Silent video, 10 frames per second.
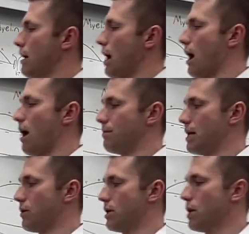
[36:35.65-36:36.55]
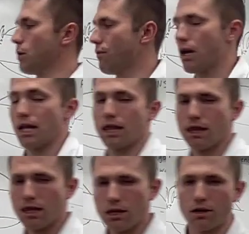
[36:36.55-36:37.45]
Down here we've got a
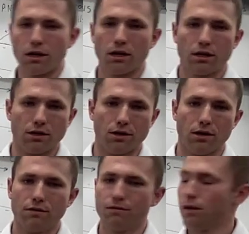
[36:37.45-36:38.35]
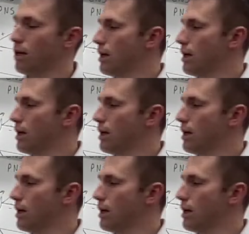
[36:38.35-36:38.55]
thinner nerve,